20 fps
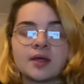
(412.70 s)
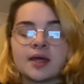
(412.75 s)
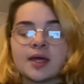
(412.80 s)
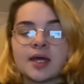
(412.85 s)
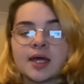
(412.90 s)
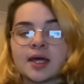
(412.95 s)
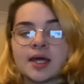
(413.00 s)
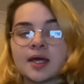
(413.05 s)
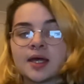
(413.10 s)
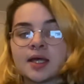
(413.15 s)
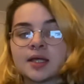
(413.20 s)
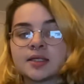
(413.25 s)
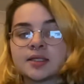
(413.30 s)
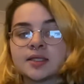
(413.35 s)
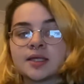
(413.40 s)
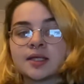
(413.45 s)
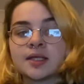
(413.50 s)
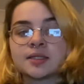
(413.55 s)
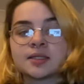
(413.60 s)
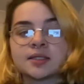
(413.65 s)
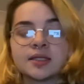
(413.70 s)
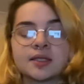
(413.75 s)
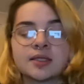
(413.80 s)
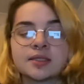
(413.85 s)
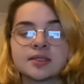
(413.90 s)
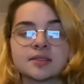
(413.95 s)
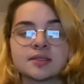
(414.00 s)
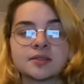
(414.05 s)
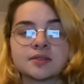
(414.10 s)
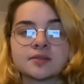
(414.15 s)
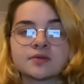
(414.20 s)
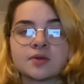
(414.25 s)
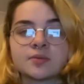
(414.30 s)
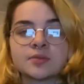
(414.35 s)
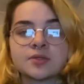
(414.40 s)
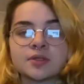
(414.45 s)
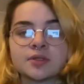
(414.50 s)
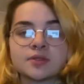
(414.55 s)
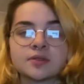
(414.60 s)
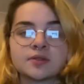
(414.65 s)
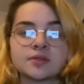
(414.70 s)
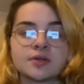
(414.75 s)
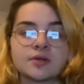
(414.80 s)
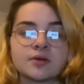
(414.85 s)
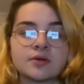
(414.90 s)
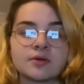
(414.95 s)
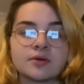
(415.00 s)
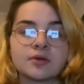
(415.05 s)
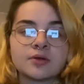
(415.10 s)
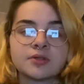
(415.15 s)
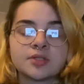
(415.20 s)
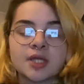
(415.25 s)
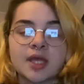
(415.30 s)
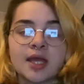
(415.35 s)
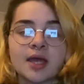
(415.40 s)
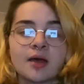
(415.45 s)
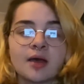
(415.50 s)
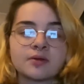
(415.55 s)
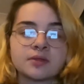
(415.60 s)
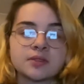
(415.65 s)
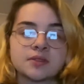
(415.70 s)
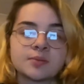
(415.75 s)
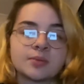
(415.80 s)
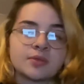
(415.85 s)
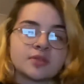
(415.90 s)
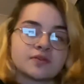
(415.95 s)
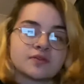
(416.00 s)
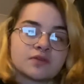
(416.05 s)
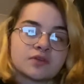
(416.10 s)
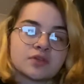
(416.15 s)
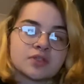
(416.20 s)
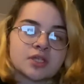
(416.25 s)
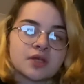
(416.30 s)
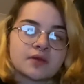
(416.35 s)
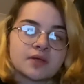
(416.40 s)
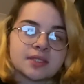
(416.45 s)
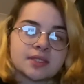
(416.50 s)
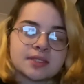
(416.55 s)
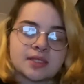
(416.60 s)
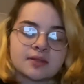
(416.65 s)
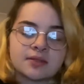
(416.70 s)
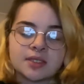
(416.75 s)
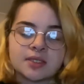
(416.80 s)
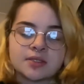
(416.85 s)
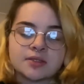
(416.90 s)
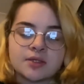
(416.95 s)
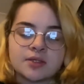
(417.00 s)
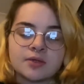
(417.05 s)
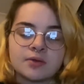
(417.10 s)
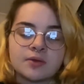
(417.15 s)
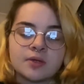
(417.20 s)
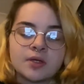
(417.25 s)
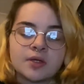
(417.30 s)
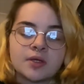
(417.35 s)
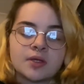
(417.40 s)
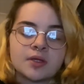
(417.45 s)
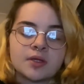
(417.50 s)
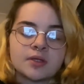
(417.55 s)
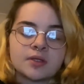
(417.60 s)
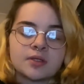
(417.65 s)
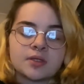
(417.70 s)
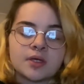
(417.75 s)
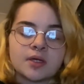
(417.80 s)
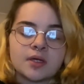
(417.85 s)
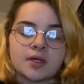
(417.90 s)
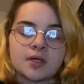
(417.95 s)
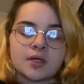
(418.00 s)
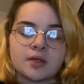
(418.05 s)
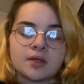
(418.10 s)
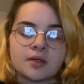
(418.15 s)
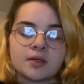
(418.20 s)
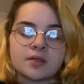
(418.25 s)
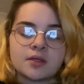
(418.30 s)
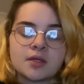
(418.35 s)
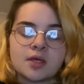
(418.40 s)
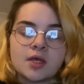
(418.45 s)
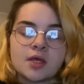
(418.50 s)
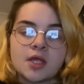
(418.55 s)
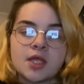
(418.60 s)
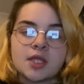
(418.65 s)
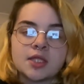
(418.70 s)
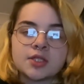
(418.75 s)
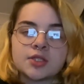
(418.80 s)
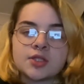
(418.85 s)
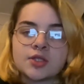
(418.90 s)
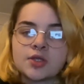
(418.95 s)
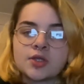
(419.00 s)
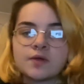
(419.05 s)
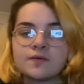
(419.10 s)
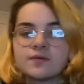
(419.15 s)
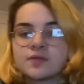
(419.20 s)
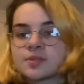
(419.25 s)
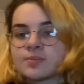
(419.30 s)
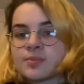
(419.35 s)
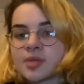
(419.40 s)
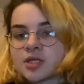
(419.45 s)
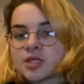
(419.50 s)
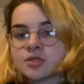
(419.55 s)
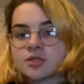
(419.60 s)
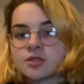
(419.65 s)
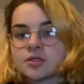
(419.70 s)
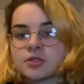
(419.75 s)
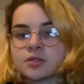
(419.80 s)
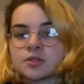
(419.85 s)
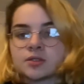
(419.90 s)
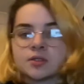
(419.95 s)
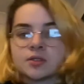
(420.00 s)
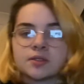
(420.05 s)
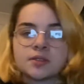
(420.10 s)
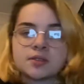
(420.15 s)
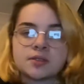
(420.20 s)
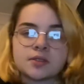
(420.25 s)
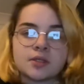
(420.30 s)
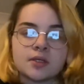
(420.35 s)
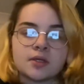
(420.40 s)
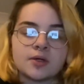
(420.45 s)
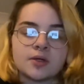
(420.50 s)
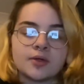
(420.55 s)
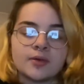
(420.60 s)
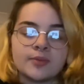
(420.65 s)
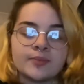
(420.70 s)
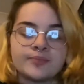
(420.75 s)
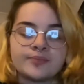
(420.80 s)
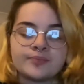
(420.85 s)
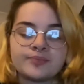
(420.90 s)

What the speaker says: And yeah, the link is in the description, so go check it out. There's a bunch of other charities down there too that are sort of special. So